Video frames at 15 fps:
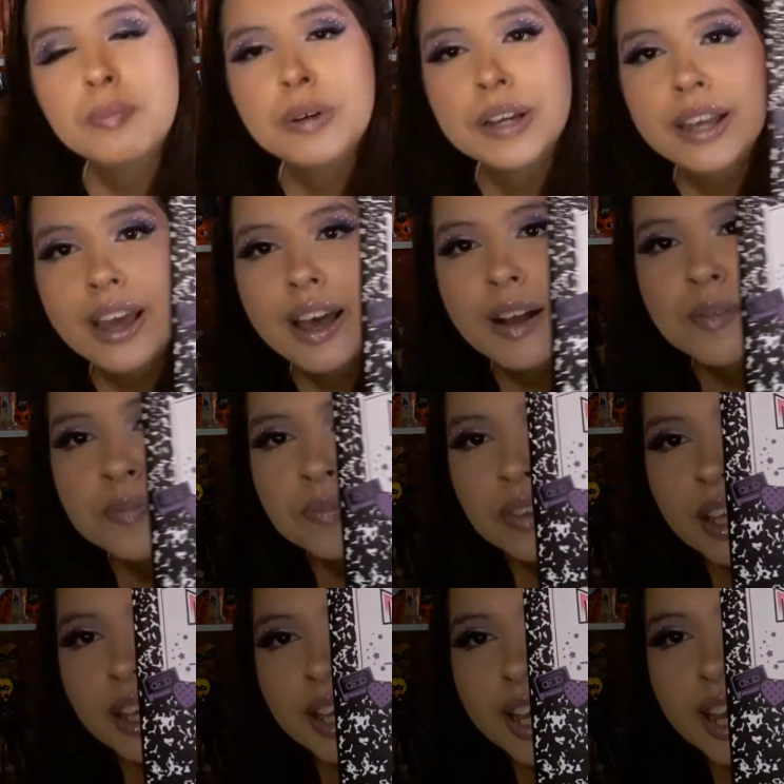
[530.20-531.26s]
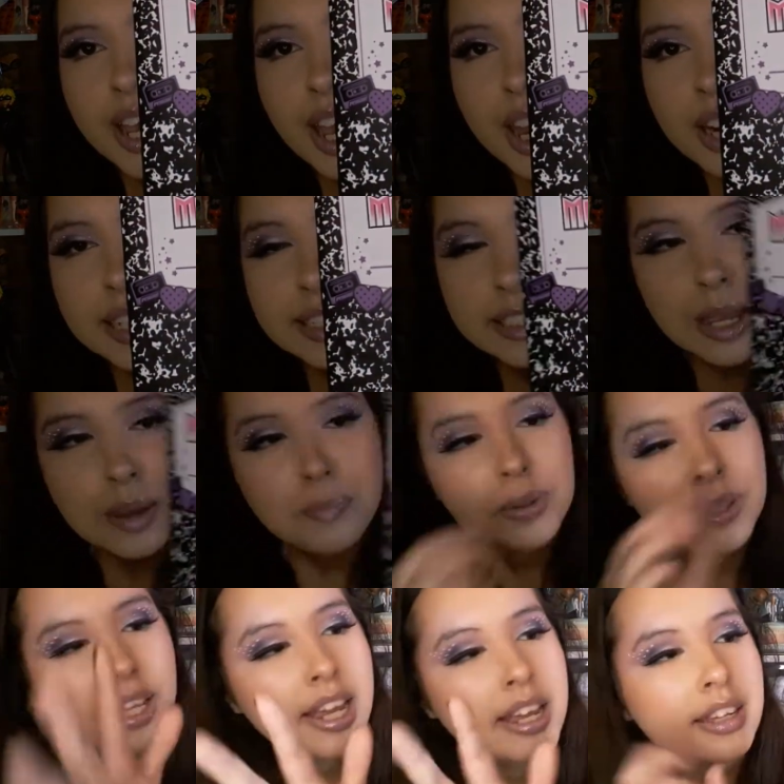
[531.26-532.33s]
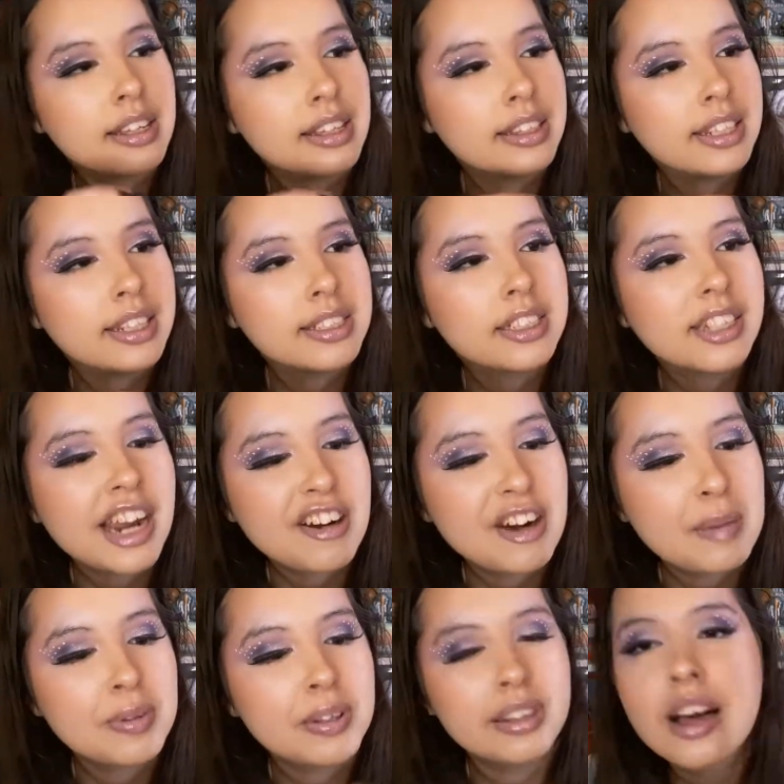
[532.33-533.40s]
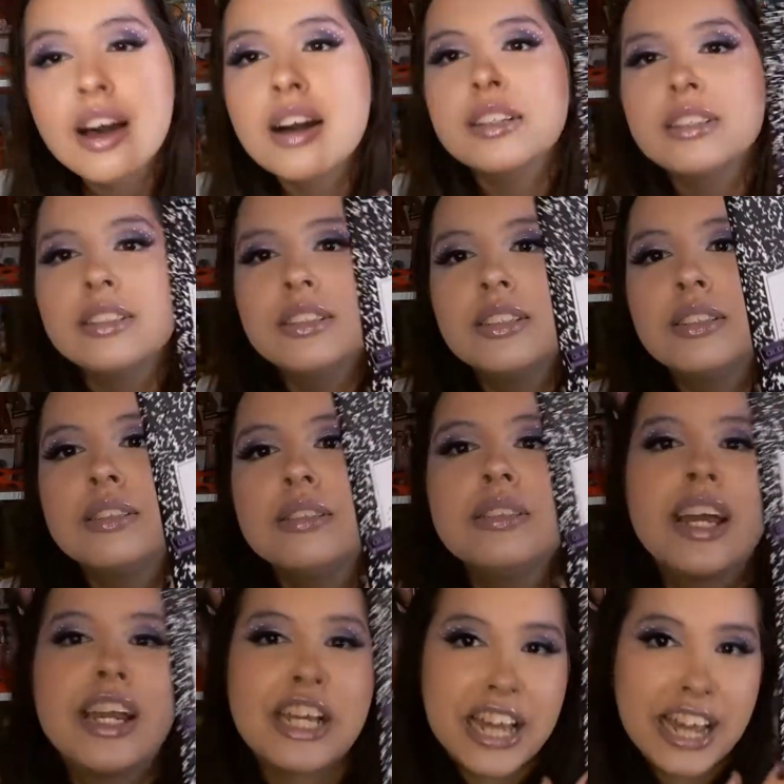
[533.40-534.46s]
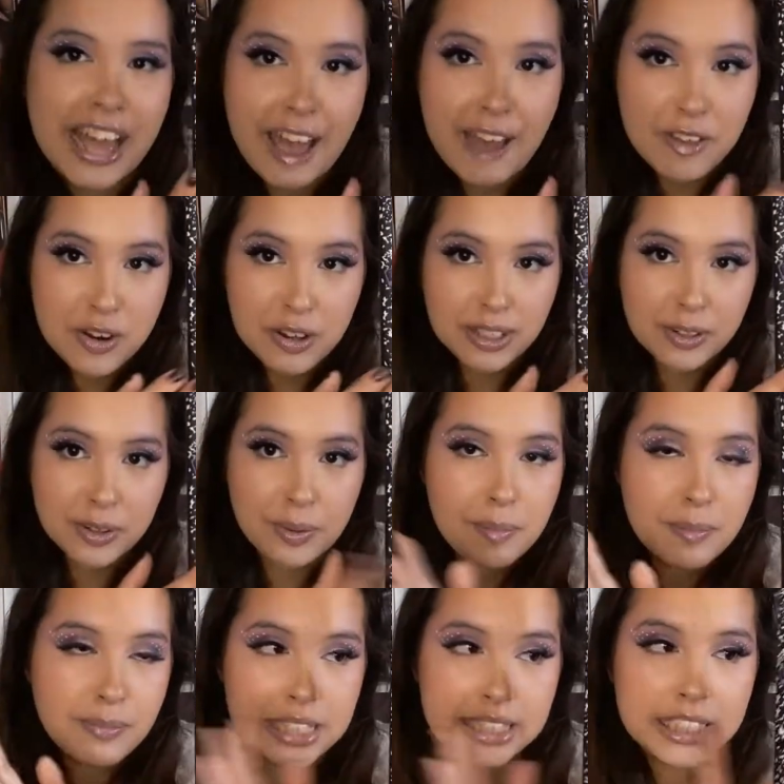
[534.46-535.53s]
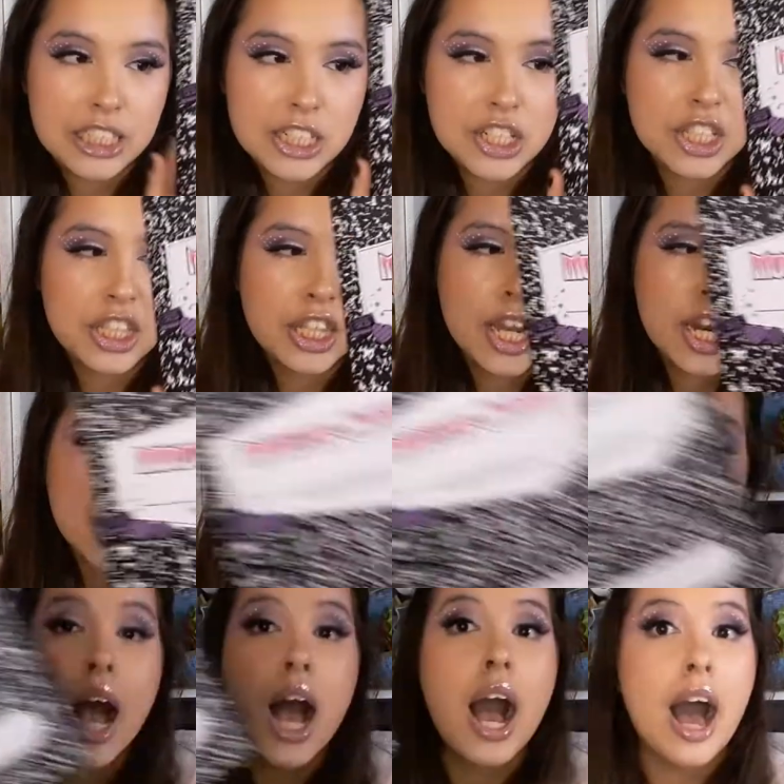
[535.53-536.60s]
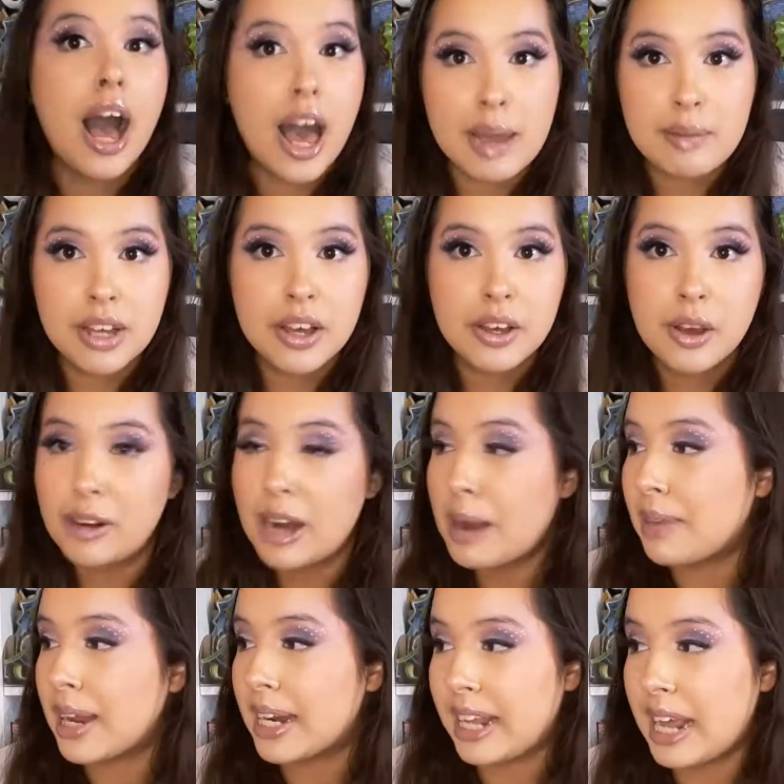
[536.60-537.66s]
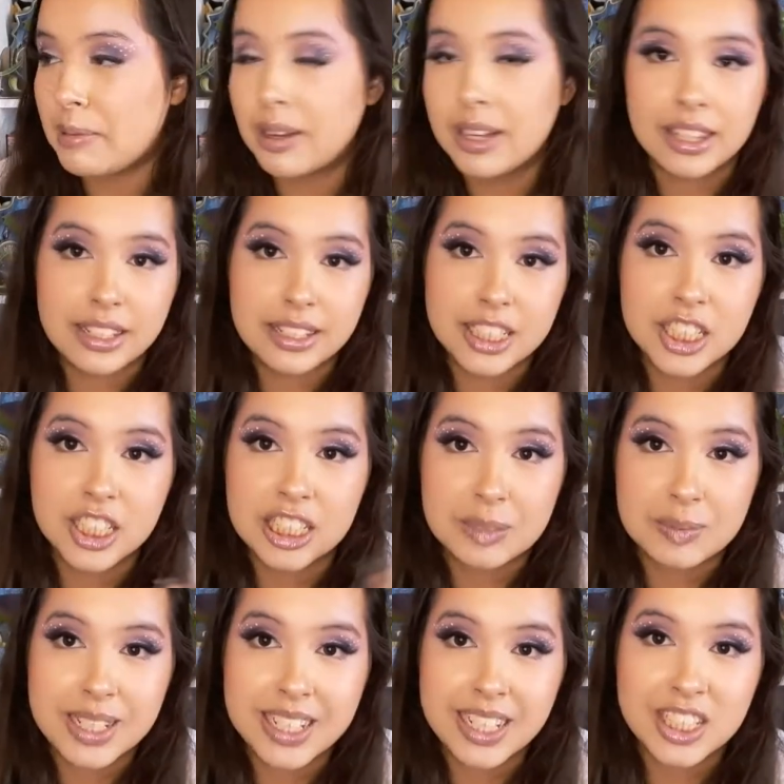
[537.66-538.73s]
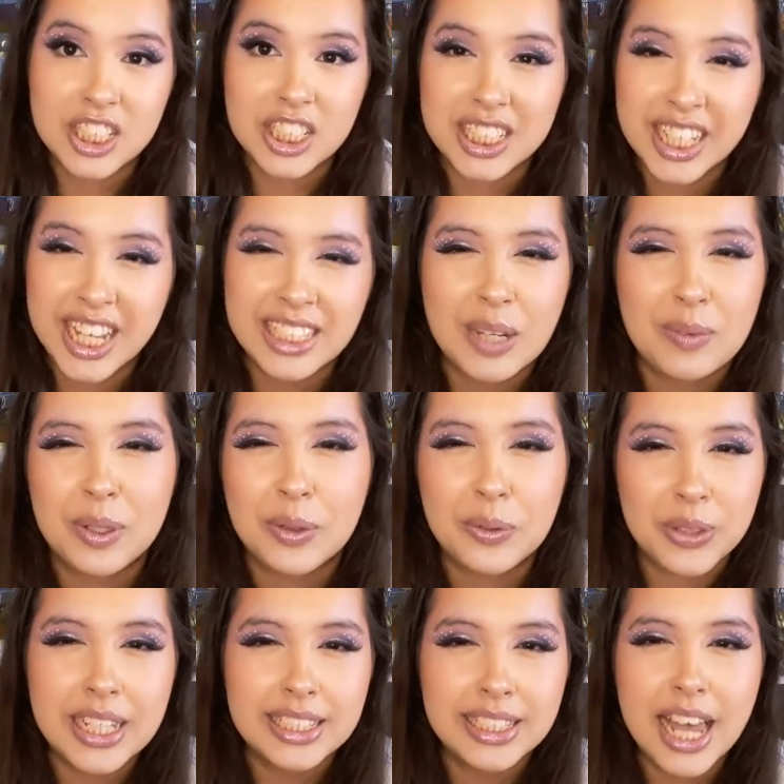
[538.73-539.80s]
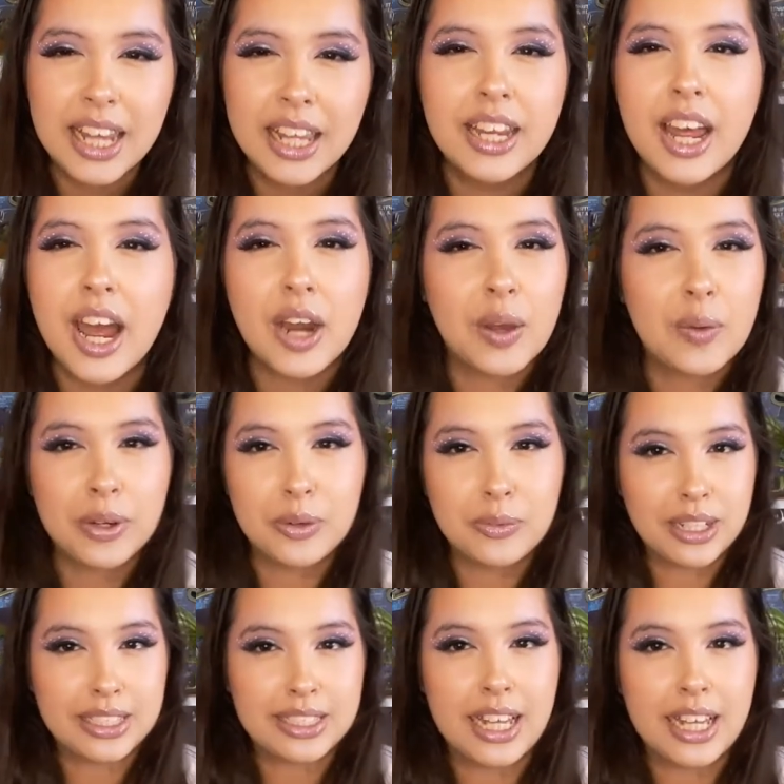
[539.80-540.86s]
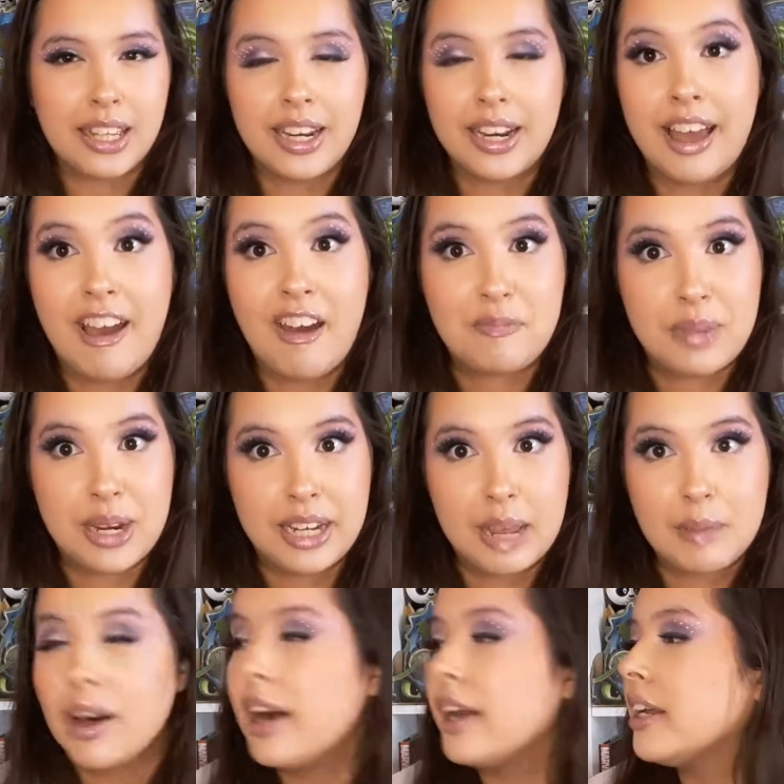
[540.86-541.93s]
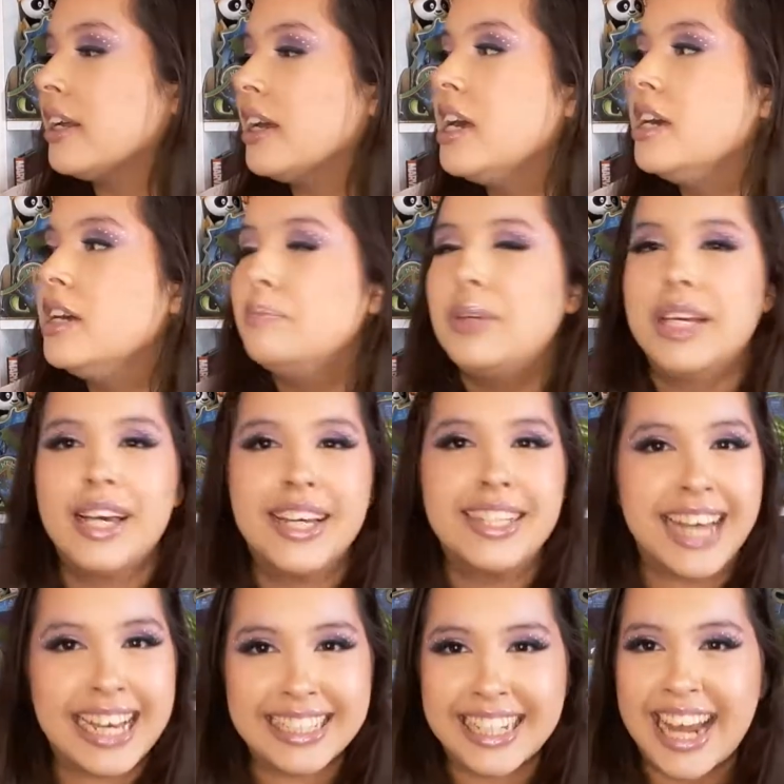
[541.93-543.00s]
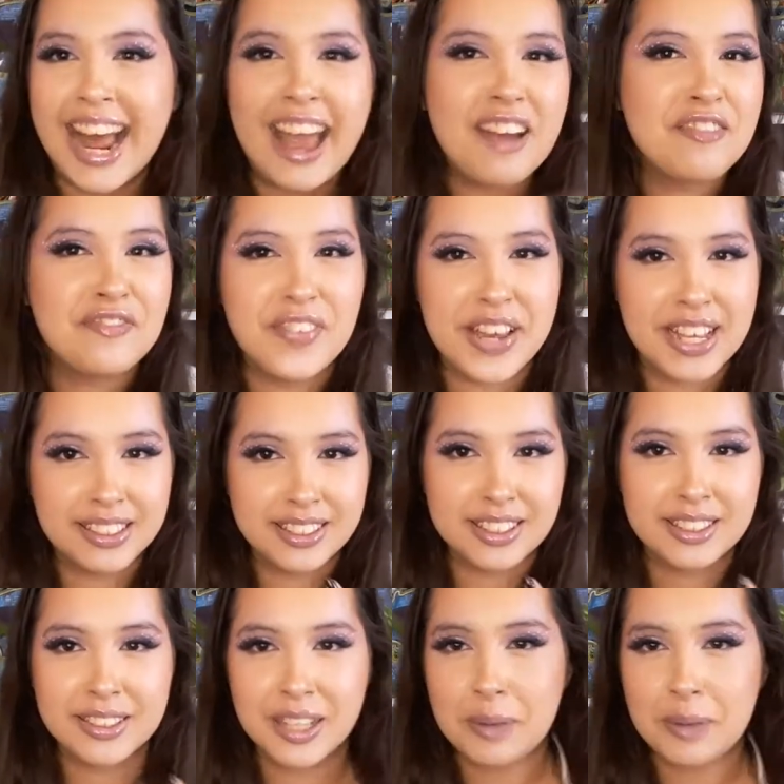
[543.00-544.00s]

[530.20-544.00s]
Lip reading: But yeah, and it's a blank, and this diary belongs to, and you can have your little message there. I'm not gonna write my name on this just in case I want to resell it. I don't want to resell it and have my name on it, because I said I have phases.